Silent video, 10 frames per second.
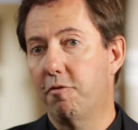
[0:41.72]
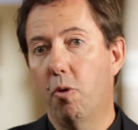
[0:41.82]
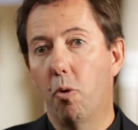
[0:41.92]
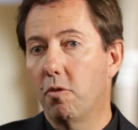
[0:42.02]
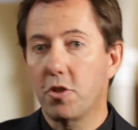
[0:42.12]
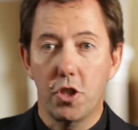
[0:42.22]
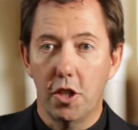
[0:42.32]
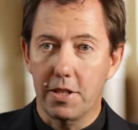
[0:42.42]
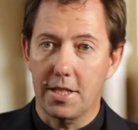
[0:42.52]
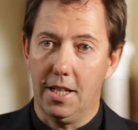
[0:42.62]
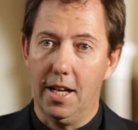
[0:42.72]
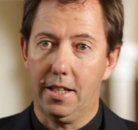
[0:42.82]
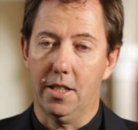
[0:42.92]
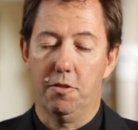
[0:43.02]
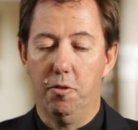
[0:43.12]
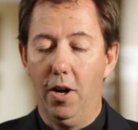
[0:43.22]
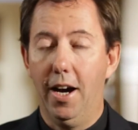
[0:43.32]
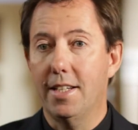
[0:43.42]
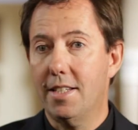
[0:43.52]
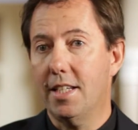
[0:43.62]
for services like this, for
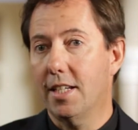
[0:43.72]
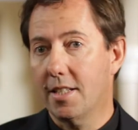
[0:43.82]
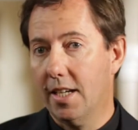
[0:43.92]
IT and